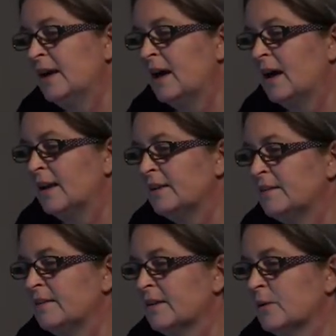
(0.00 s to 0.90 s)

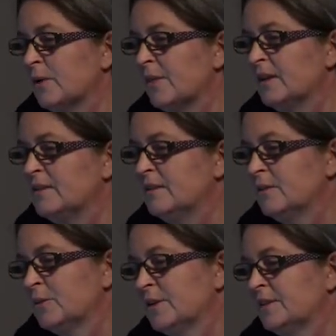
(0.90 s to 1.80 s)
And what they
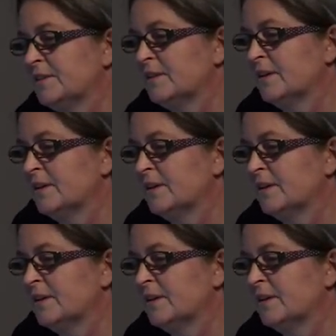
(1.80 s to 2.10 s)
did was